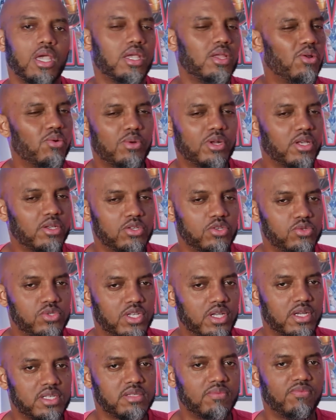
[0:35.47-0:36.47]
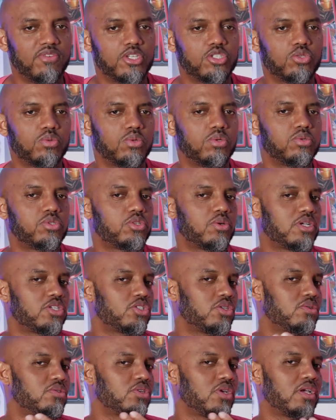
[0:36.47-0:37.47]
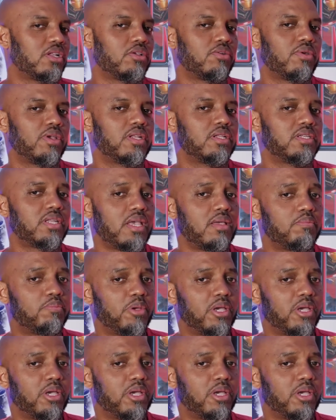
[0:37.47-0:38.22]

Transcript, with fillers: You do not want to use a custom visual, so I showed you how to create a date